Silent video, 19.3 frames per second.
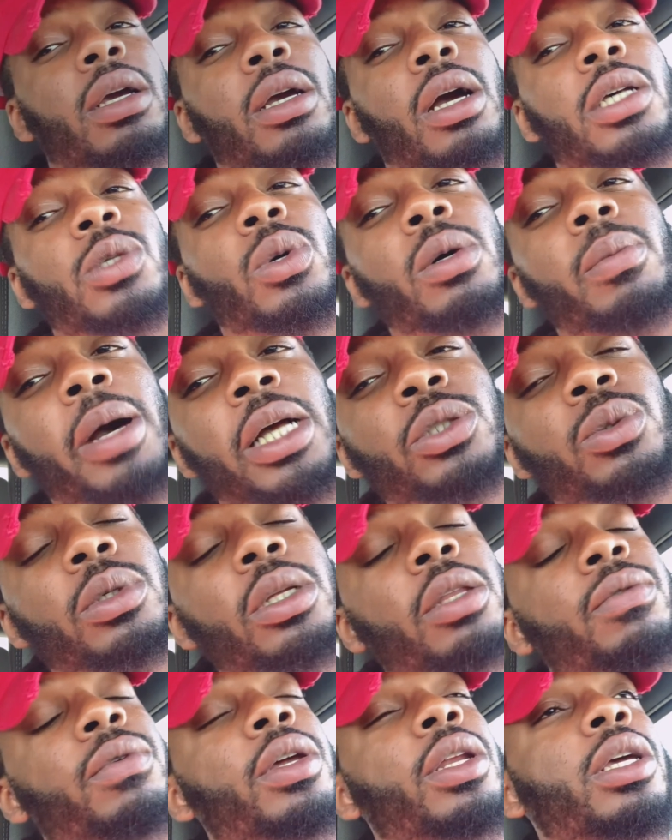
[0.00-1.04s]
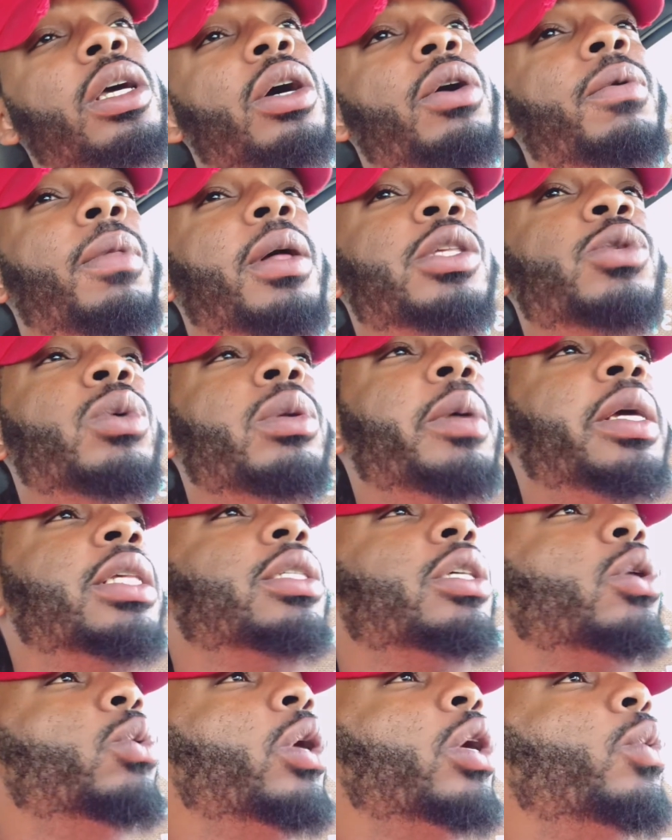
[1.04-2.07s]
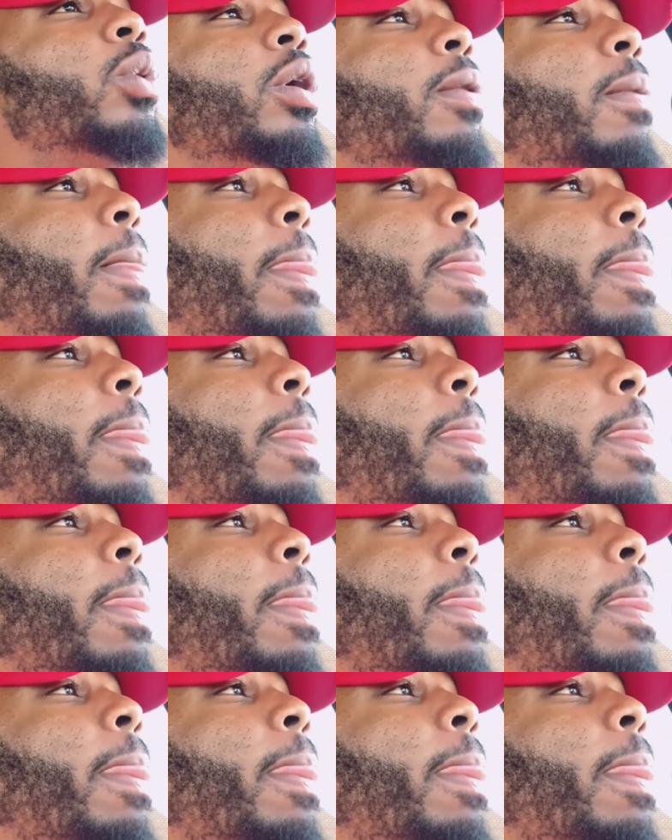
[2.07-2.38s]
guys, welcome back to another video. I just want to make this a quick one.